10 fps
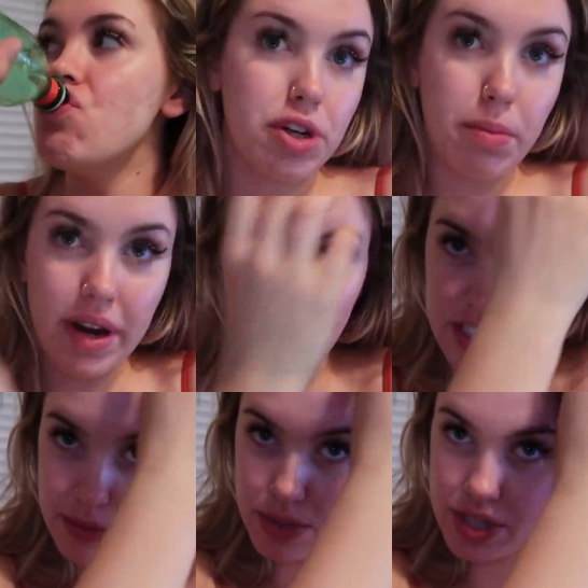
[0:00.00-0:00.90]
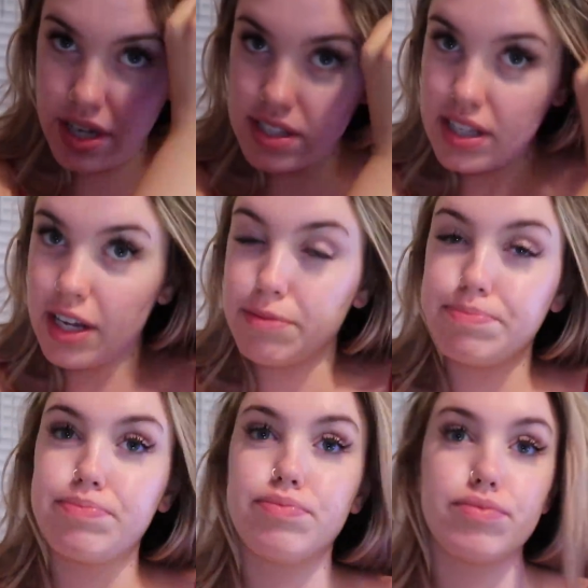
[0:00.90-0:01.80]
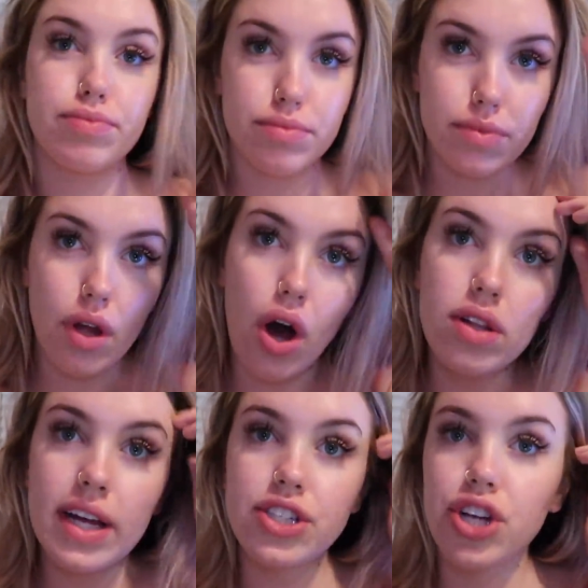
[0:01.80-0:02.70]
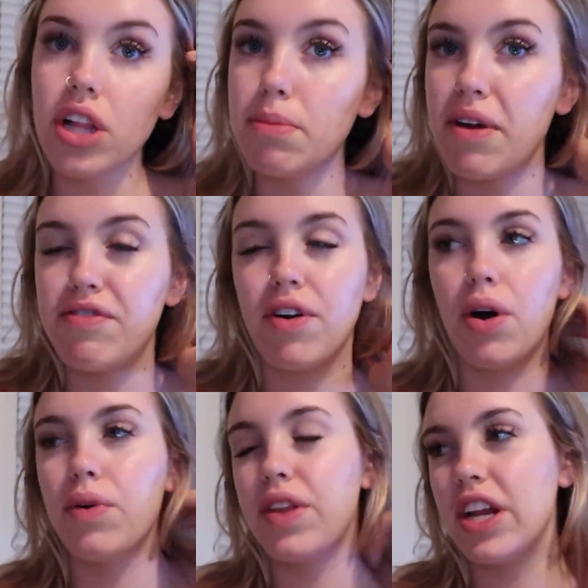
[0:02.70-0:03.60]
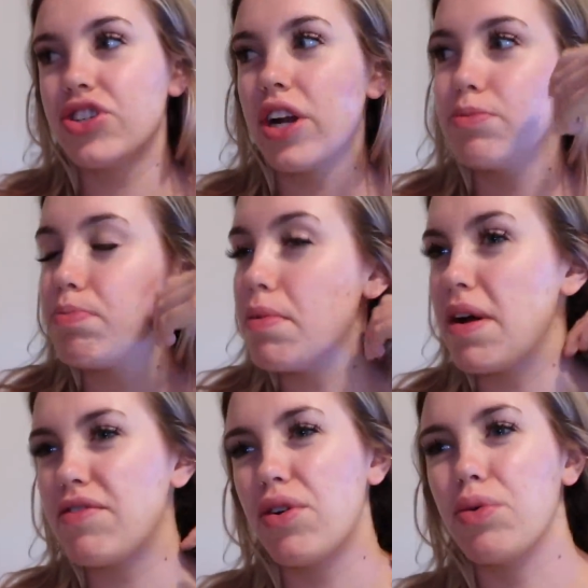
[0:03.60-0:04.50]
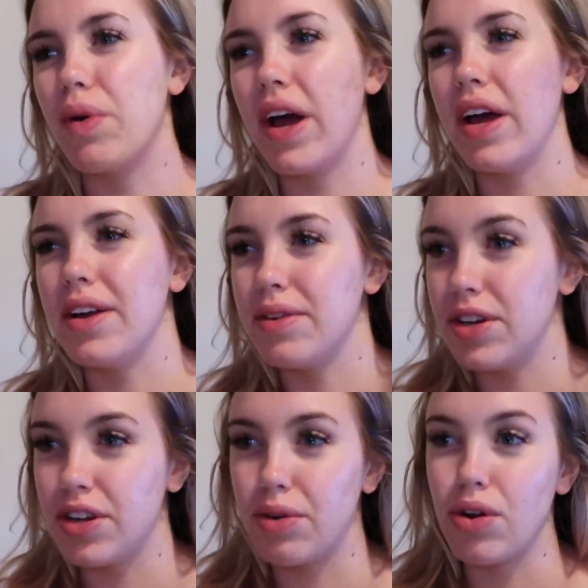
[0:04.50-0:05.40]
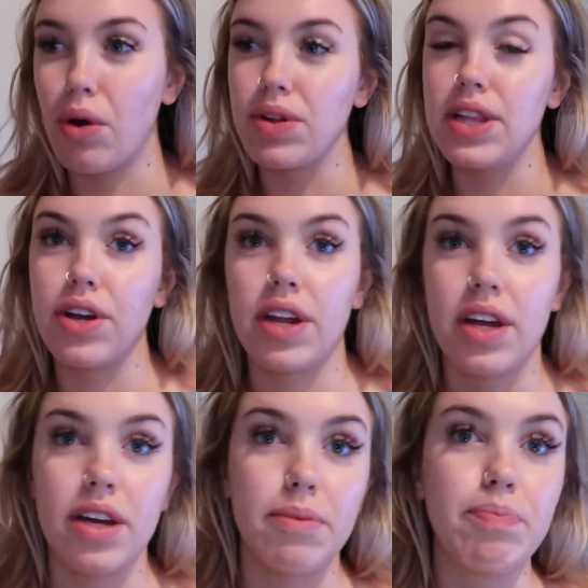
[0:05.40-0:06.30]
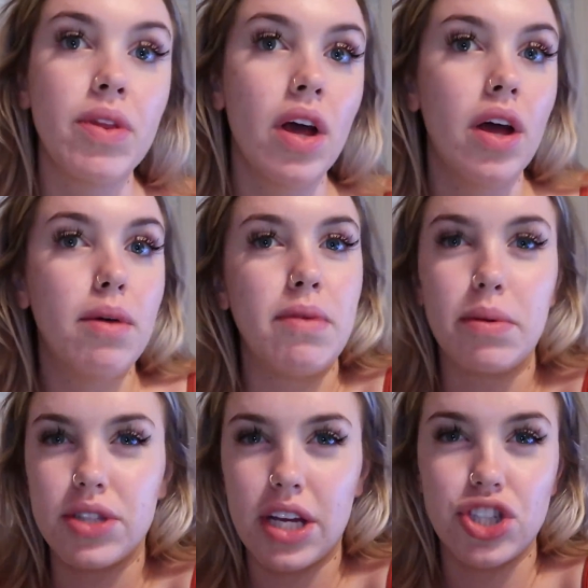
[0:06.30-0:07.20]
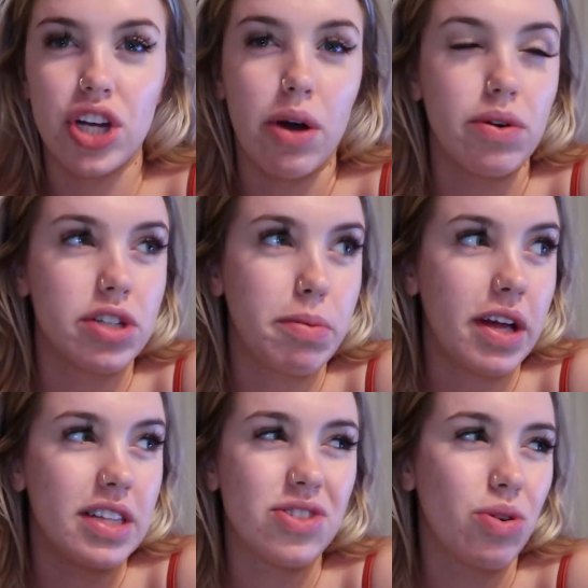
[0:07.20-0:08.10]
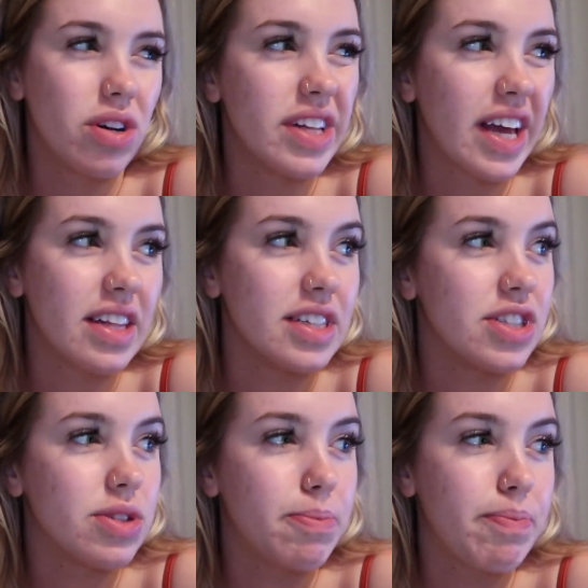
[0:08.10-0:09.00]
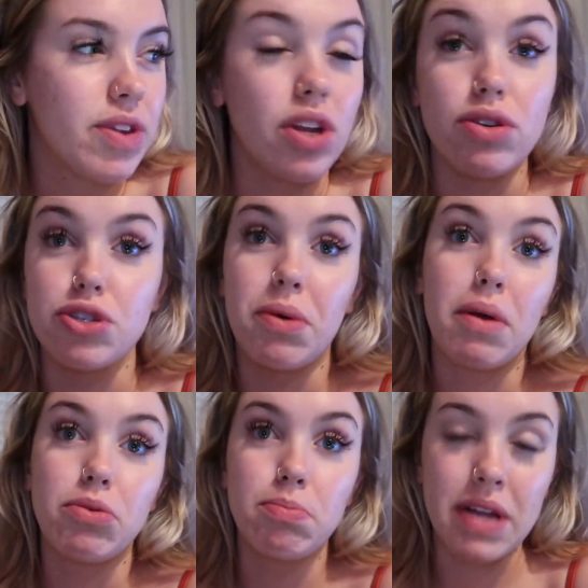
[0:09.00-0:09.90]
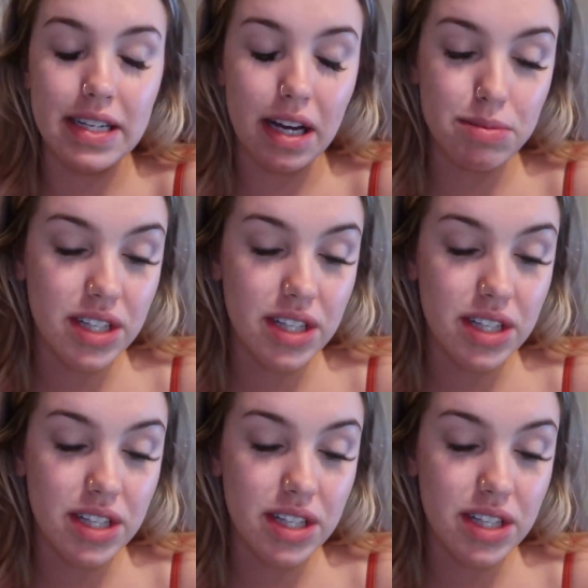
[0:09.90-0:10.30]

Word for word: So my nighttime routine is like, I'll like chill on my phone, then I try to put my phone away, you know, not really look at it. Maybe I'll take a shower, depends, or I'll like at least, you know, do my nighttime